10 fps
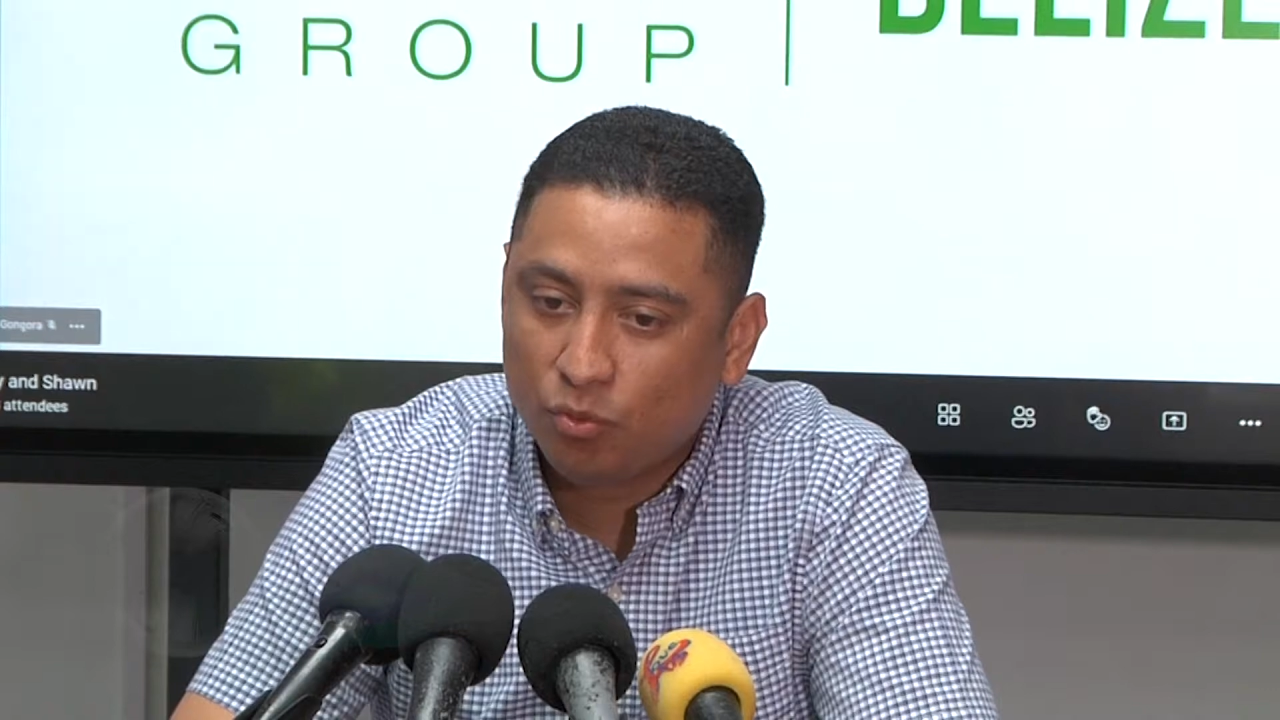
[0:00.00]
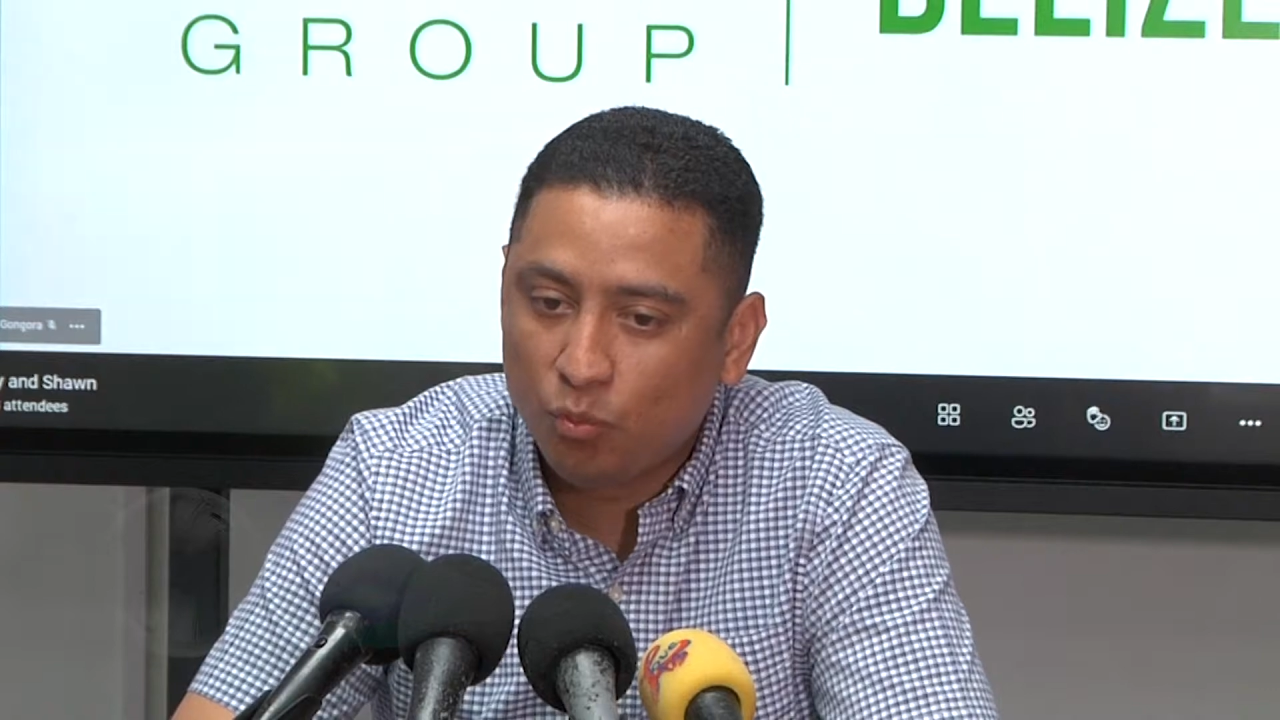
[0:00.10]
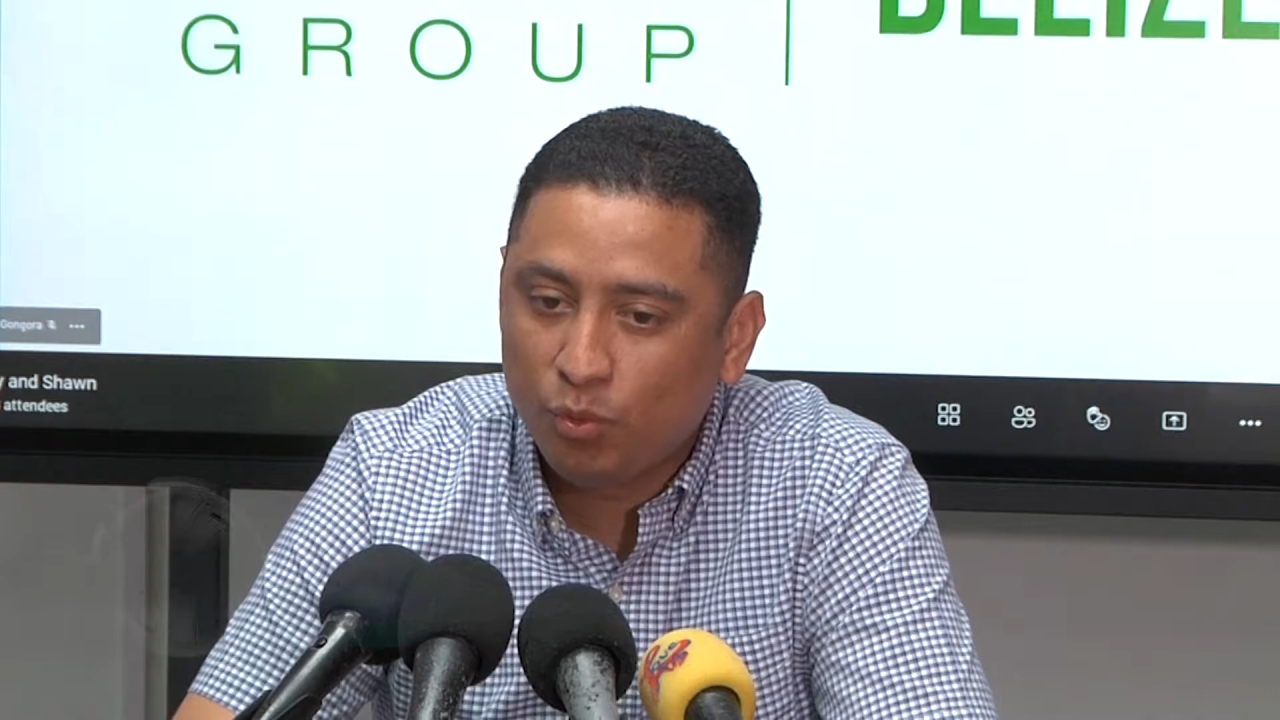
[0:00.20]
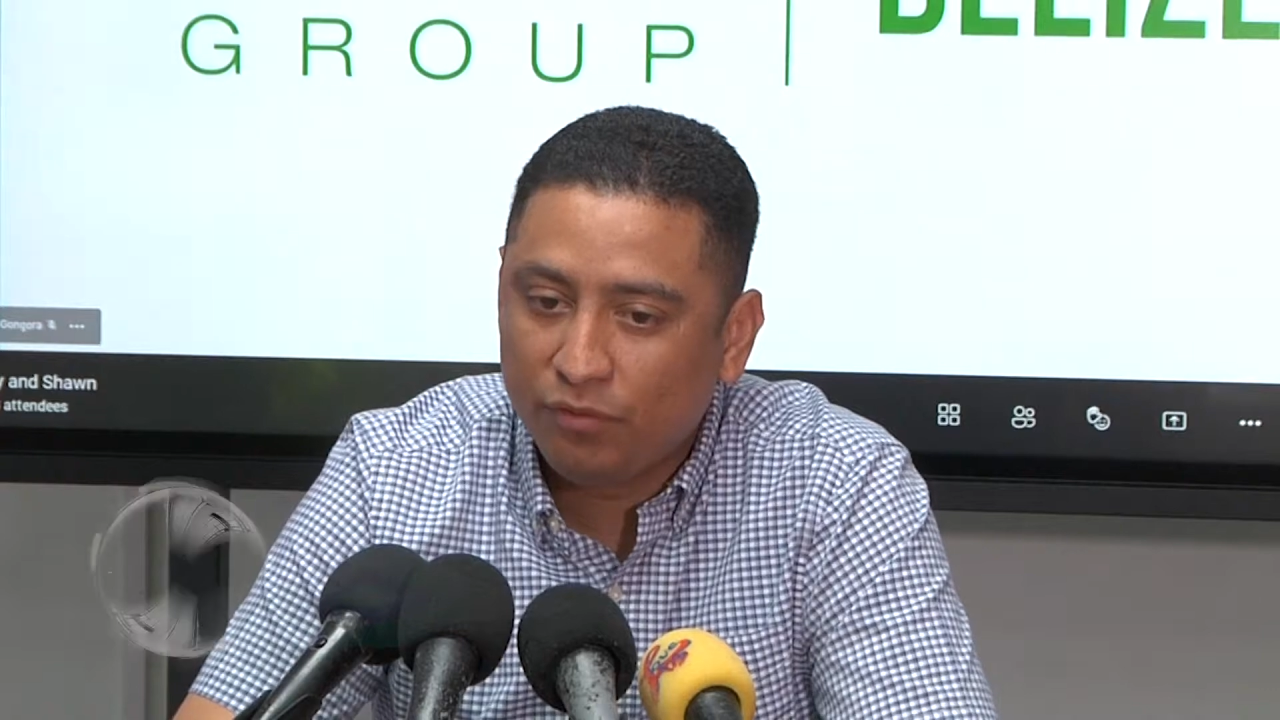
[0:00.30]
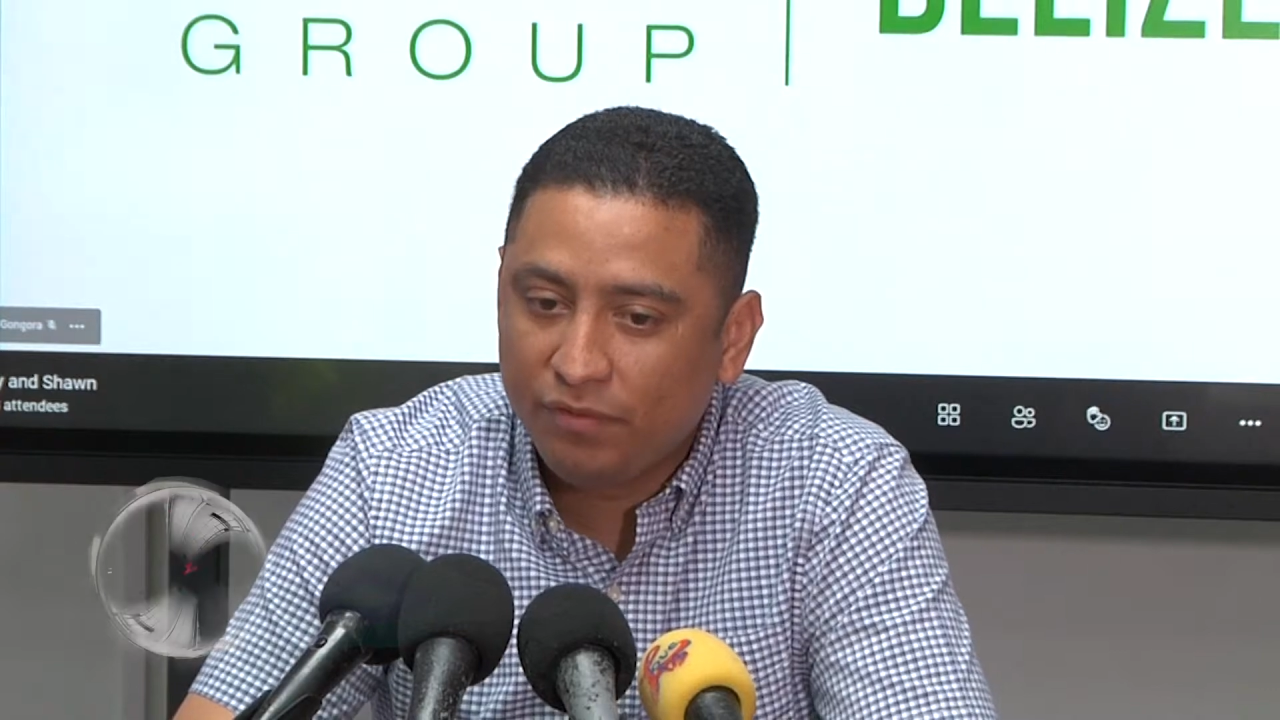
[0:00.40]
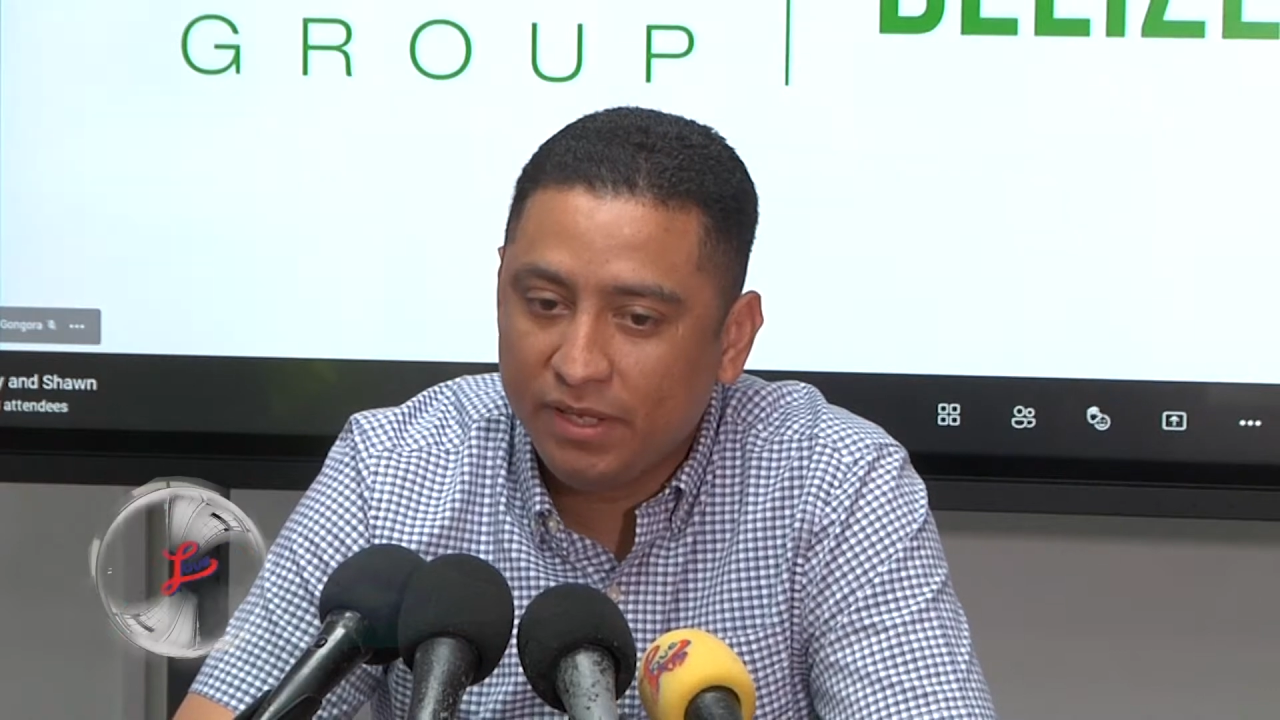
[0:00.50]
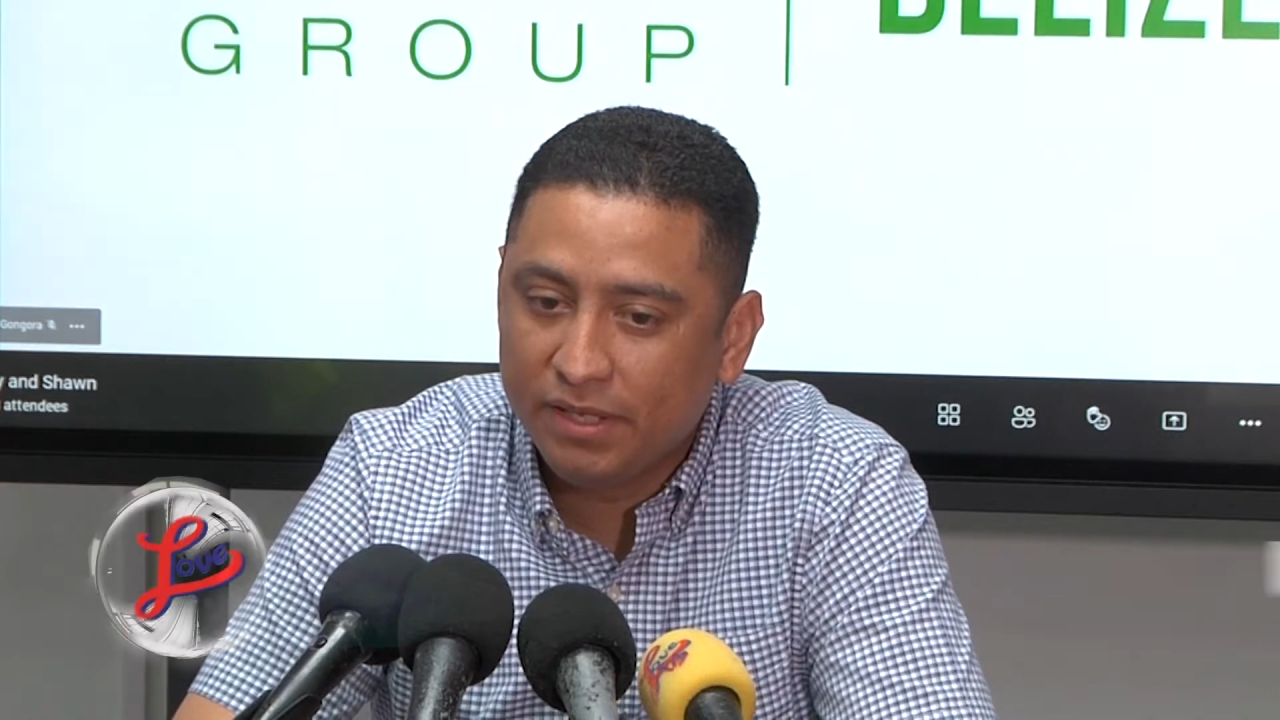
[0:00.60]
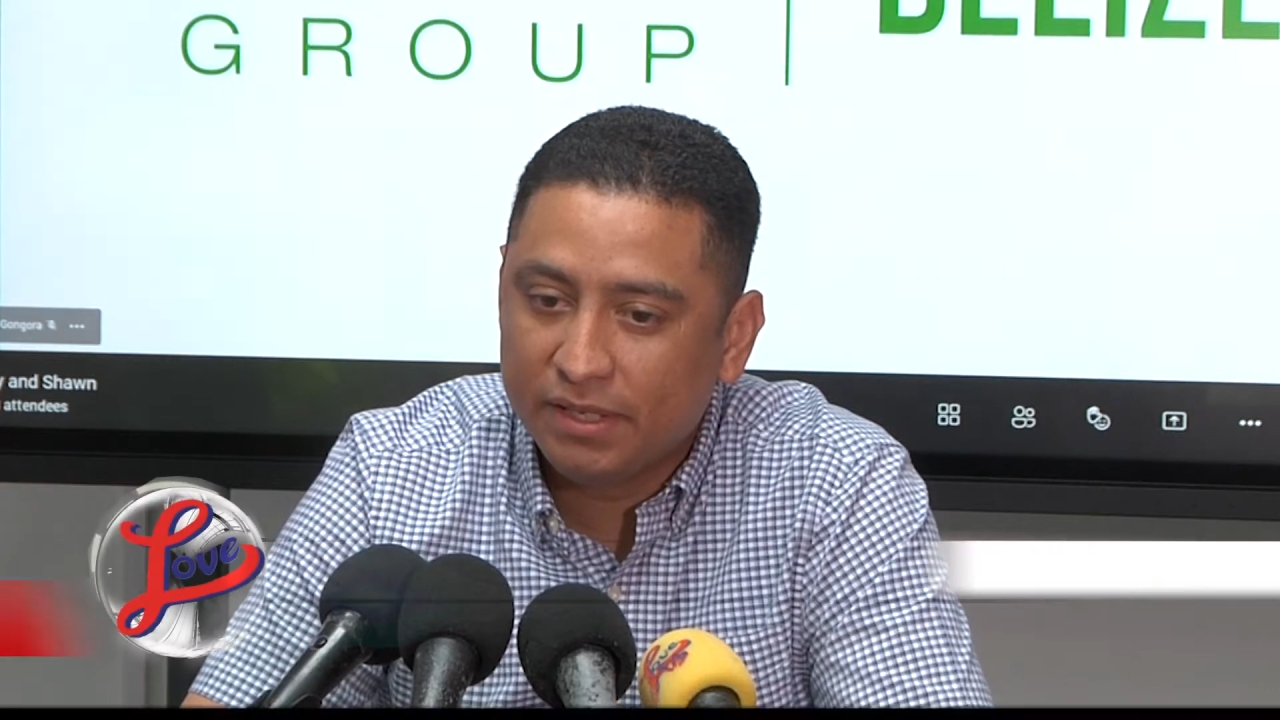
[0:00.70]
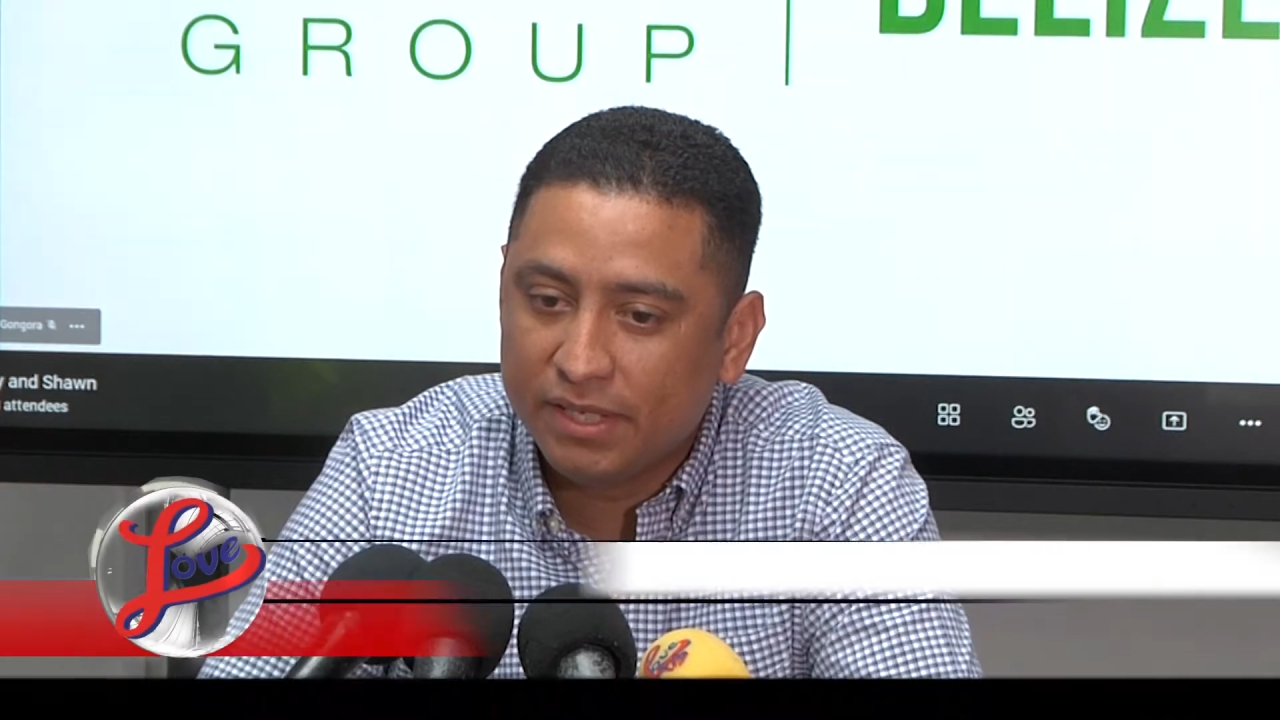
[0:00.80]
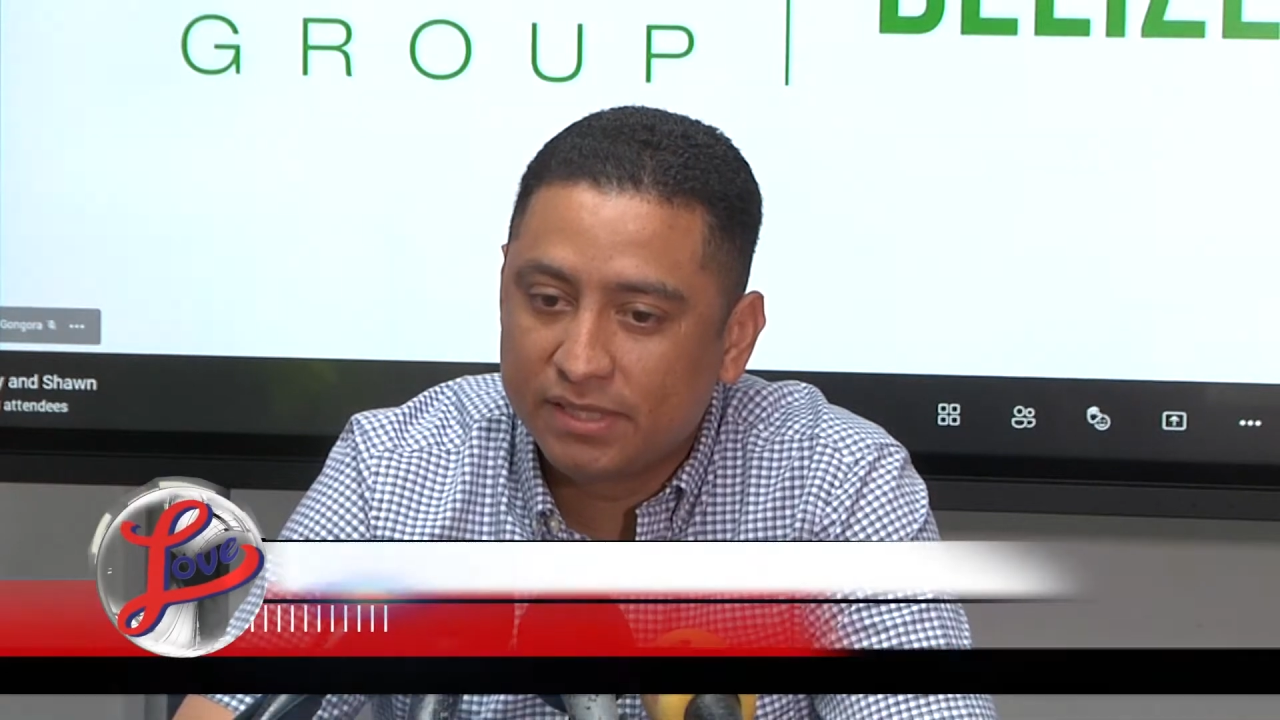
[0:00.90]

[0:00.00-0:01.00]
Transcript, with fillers: The throughput fee